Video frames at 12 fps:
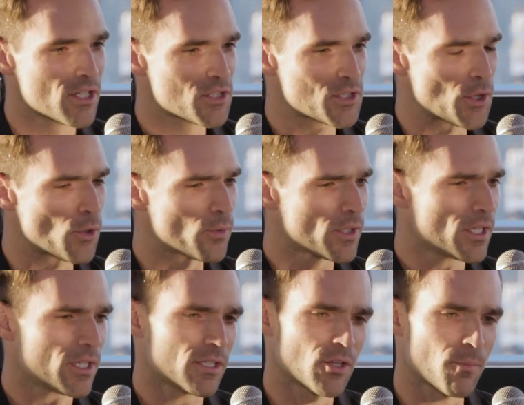So,
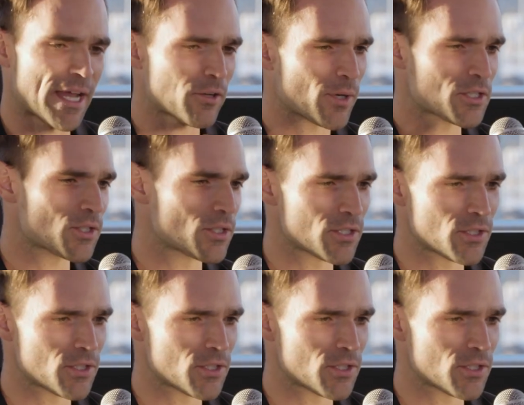my question